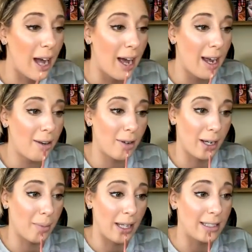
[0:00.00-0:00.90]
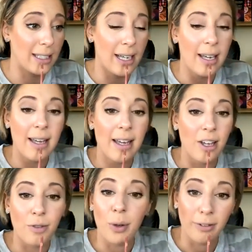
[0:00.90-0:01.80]
I recommend
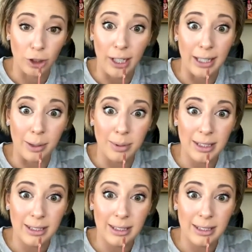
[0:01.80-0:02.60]
if you have dry lips.